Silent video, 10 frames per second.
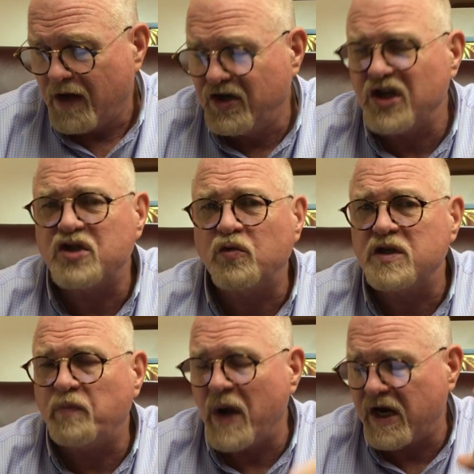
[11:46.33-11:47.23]

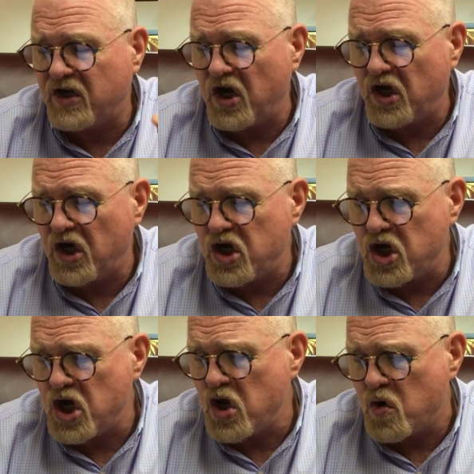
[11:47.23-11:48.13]
disrespected
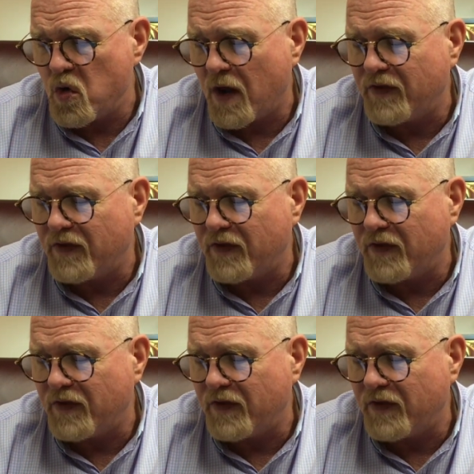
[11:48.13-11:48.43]
you.